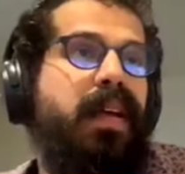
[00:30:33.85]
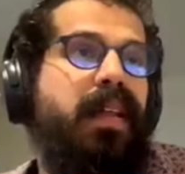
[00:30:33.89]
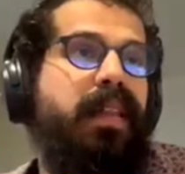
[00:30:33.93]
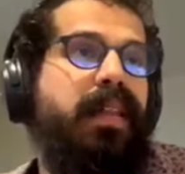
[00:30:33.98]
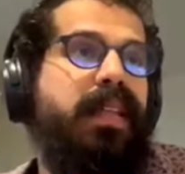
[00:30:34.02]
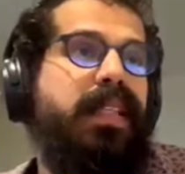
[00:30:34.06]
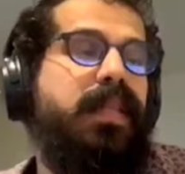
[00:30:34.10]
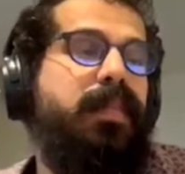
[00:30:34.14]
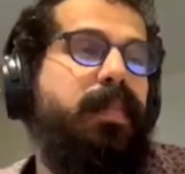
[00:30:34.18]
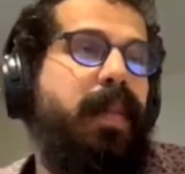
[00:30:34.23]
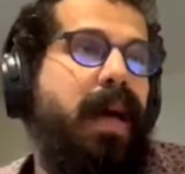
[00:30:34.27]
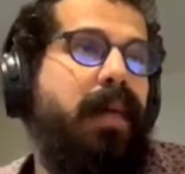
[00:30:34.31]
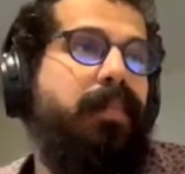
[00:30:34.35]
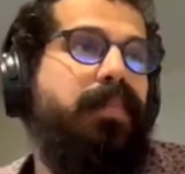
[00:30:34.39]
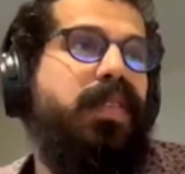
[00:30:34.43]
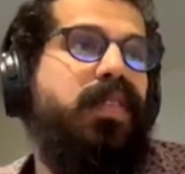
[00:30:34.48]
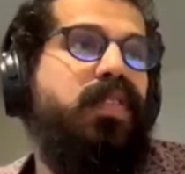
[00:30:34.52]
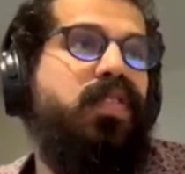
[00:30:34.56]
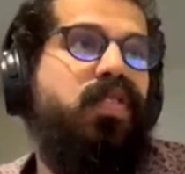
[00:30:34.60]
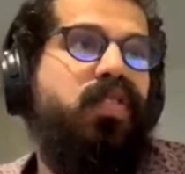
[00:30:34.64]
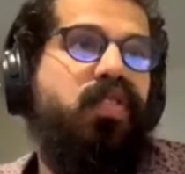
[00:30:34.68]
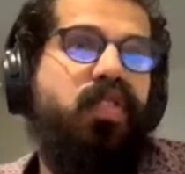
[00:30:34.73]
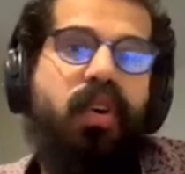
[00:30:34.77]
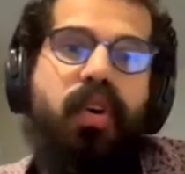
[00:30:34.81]
these maps
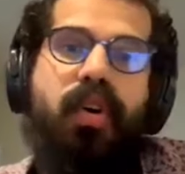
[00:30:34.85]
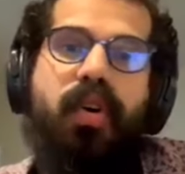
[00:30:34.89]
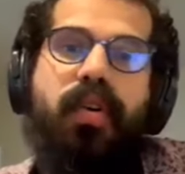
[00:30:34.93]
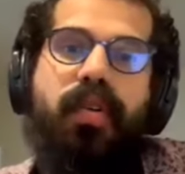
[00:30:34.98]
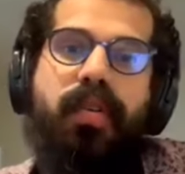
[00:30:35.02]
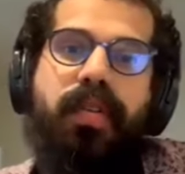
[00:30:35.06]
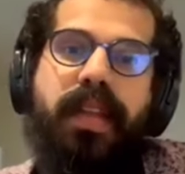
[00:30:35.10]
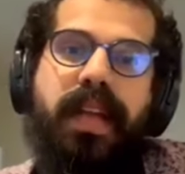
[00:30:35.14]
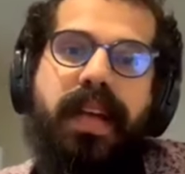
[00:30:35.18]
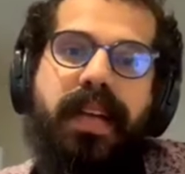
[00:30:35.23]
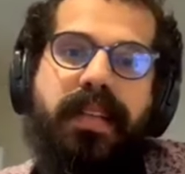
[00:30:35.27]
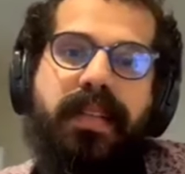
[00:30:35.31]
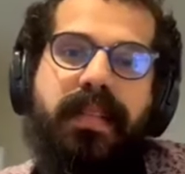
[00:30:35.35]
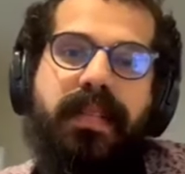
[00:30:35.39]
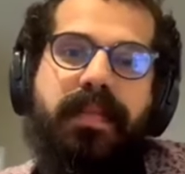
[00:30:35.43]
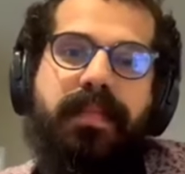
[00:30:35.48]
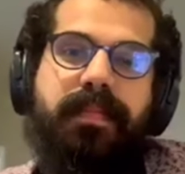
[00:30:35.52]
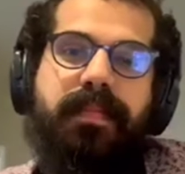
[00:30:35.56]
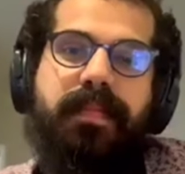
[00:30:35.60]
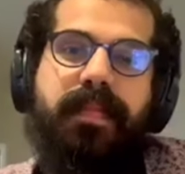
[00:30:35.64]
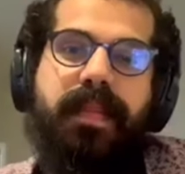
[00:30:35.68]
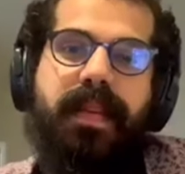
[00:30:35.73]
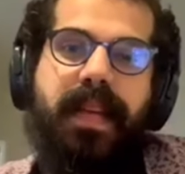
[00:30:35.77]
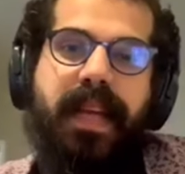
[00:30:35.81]
show that
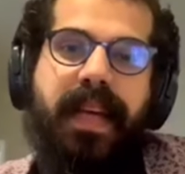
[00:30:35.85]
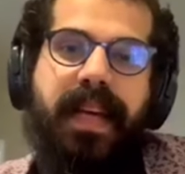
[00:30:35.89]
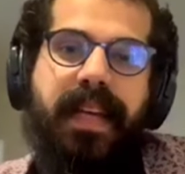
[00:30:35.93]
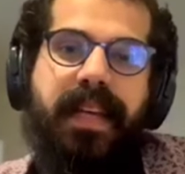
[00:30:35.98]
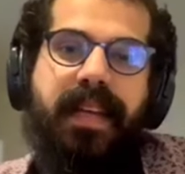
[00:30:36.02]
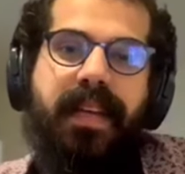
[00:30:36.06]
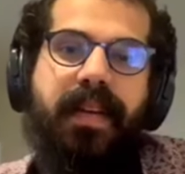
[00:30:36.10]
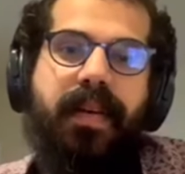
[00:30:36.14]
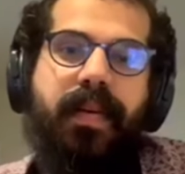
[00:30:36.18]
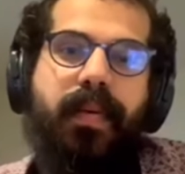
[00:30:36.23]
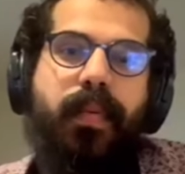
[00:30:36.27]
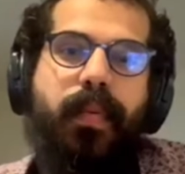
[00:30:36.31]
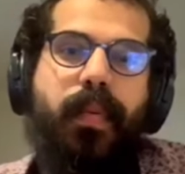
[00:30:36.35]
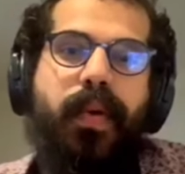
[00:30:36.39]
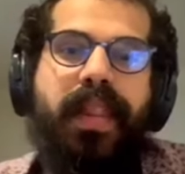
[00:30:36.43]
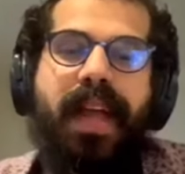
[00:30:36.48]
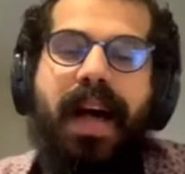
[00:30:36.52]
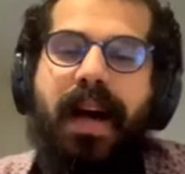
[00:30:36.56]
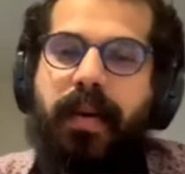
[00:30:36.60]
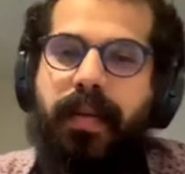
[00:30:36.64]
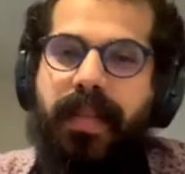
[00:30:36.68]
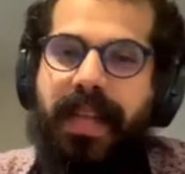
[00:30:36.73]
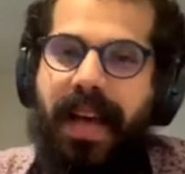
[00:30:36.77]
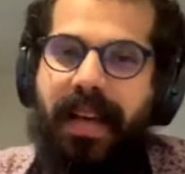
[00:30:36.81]
like
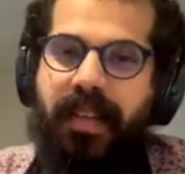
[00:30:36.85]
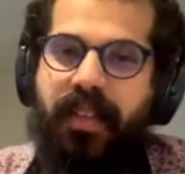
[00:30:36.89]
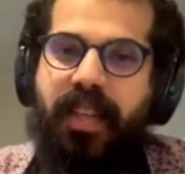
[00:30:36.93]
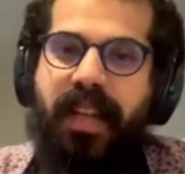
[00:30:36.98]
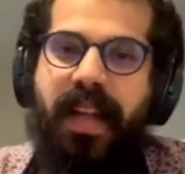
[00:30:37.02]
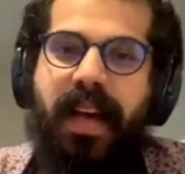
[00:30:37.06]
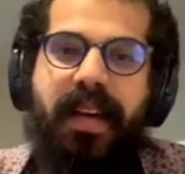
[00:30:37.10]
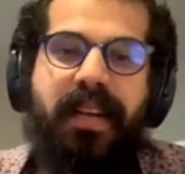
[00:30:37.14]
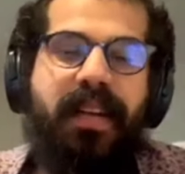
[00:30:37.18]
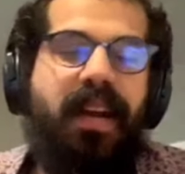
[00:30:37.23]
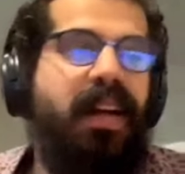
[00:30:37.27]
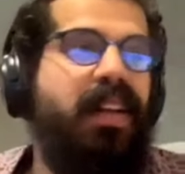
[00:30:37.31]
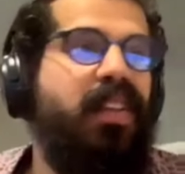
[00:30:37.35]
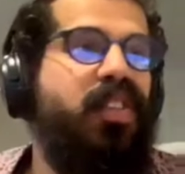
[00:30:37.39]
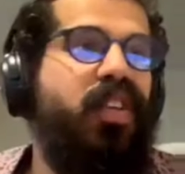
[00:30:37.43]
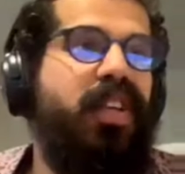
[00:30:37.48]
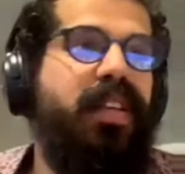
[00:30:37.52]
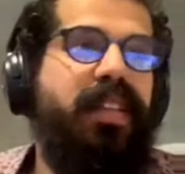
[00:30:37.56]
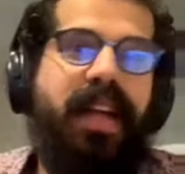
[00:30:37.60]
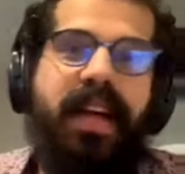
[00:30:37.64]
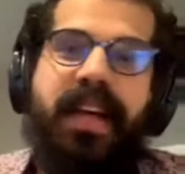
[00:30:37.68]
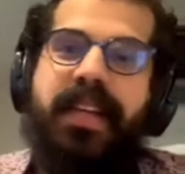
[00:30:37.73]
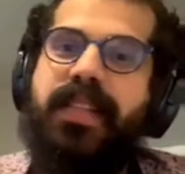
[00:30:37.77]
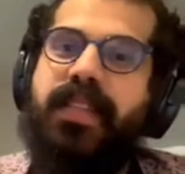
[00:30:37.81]
without actually acknowledging
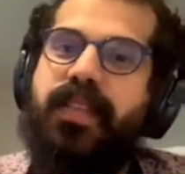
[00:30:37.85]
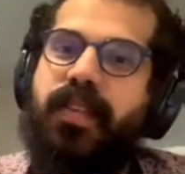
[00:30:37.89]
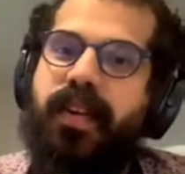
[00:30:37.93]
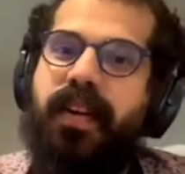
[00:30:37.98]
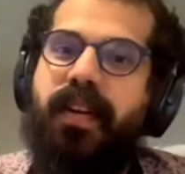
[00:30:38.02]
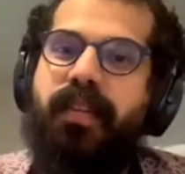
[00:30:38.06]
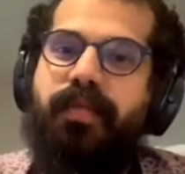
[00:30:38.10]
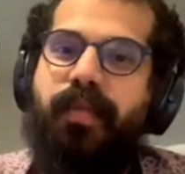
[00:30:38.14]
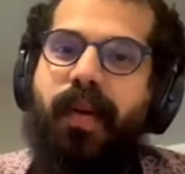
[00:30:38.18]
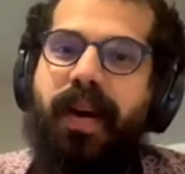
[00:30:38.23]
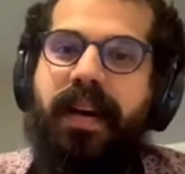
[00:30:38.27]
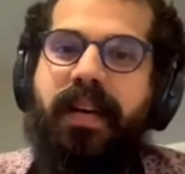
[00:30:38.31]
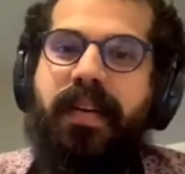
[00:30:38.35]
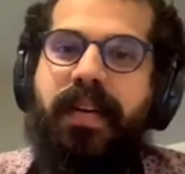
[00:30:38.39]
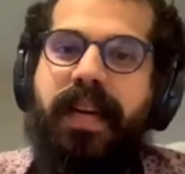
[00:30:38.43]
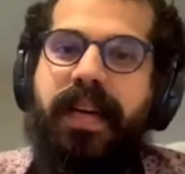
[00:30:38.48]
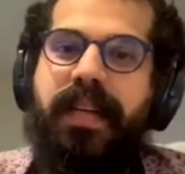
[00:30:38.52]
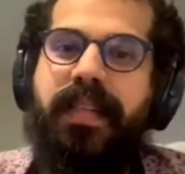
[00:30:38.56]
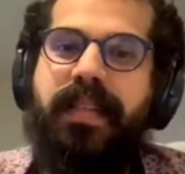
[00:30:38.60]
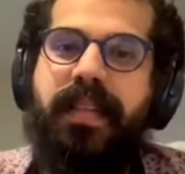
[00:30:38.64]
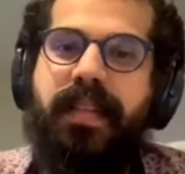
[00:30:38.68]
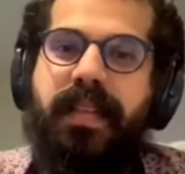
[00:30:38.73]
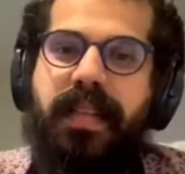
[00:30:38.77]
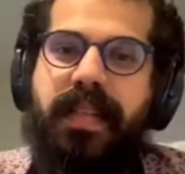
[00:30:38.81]
the history of what
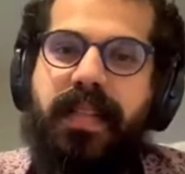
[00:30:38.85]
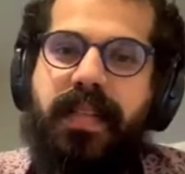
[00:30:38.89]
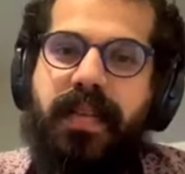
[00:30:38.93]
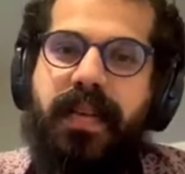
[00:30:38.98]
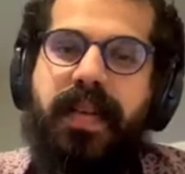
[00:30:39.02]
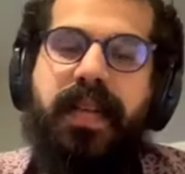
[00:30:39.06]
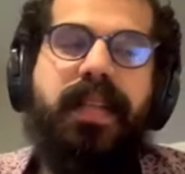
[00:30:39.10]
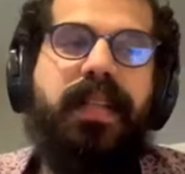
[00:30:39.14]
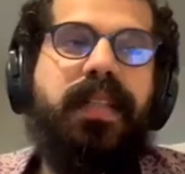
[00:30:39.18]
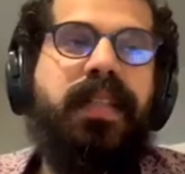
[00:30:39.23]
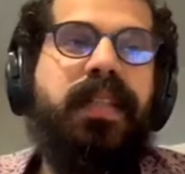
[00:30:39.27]
created Israel,